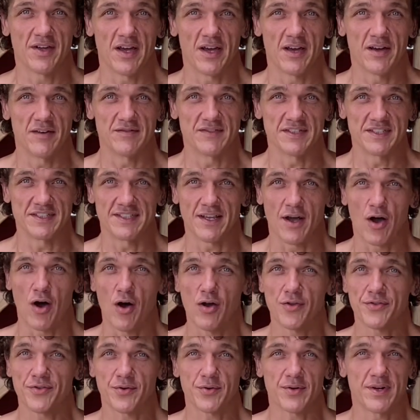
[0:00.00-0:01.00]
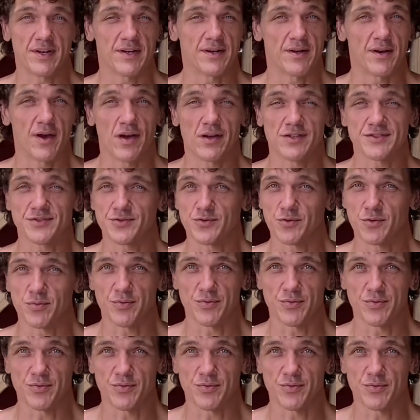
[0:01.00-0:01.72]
of just alternate nostril